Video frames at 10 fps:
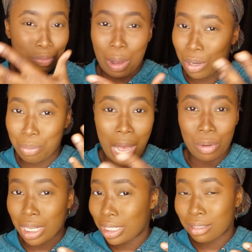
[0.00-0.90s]
powder.
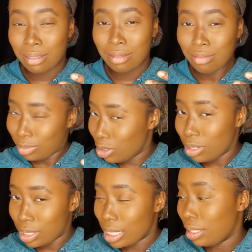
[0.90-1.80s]
You know
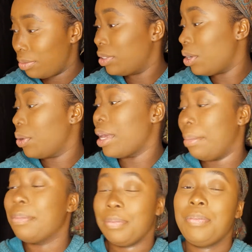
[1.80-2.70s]
what I'm saying? Okay.
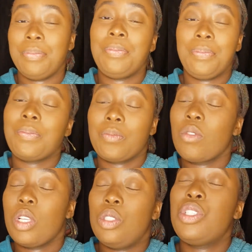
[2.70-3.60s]

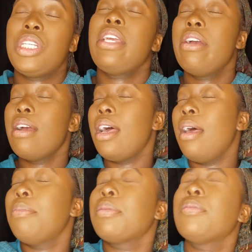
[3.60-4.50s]
Shake her up.